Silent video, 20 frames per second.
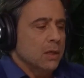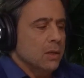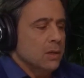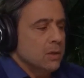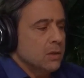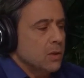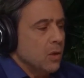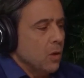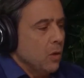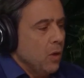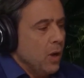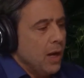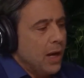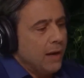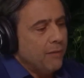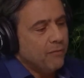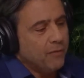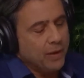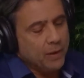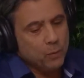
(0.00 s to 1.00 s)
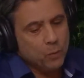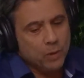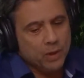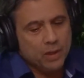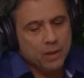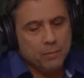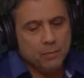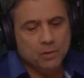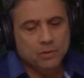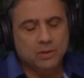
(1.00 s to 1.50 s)
So I find one of
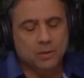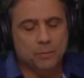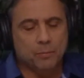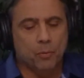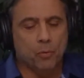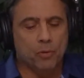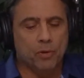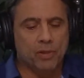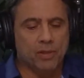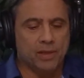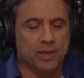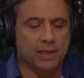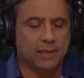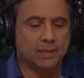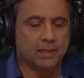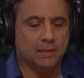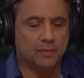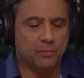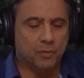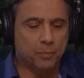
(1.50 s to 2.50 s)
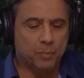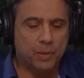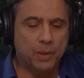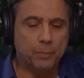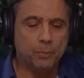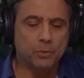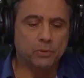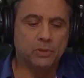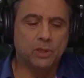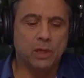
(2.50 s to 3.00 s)
the most important things is for
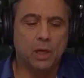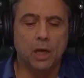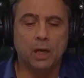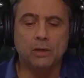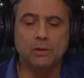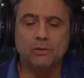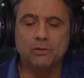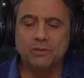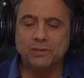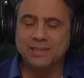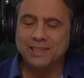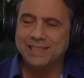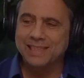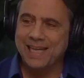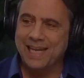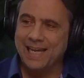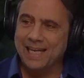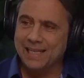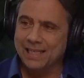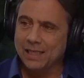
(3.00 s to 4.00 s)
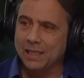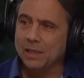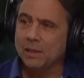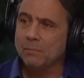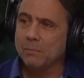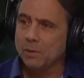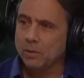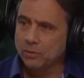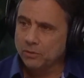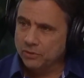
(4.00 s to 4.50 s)
people to understand
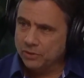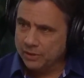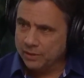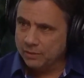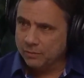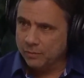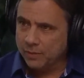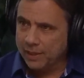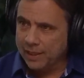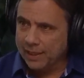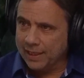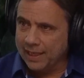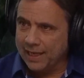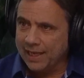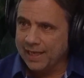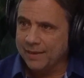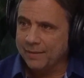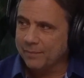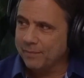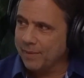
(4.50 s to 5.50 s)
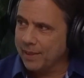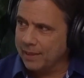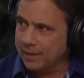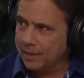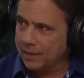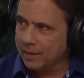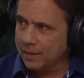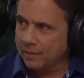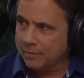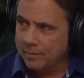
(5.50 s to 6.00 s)
emotion. What I get in my
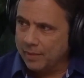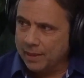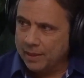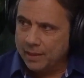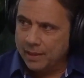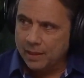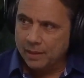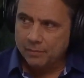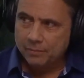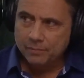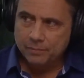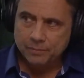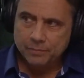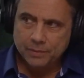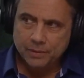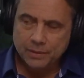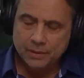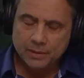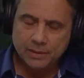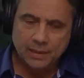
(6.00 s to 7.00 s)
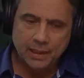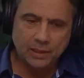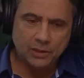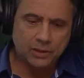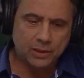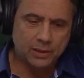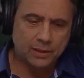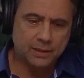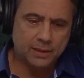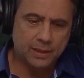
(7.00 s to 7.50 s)

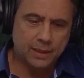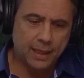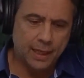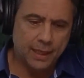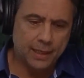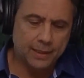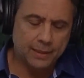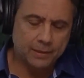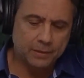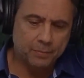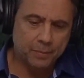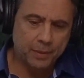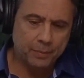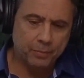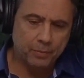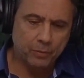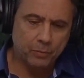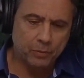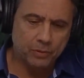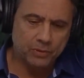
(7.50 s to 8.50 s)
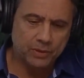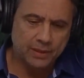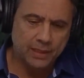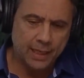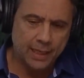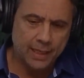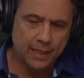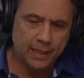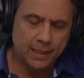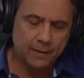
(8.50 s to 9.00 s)
sessions a lot is people will
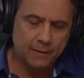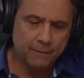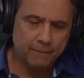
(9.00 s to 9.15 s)
say,